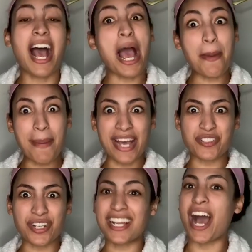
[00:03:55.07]
Hi
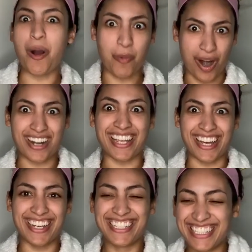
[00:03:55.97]
Patrick, how are
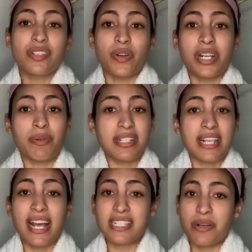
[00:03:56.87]
ya? So anyways,
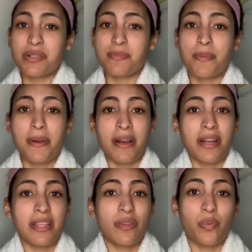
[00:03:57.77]
as I was
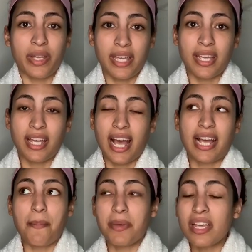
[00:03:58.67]
preparing the wig, I
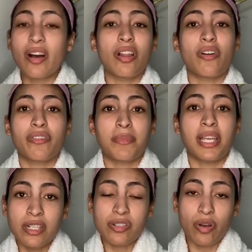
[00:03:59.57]
got pink all over
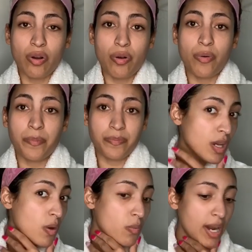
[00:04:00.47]
me. So
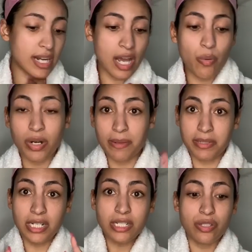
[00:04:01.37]
right now what I'm
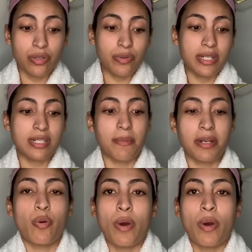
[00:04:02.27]
gonna do is I'm gonna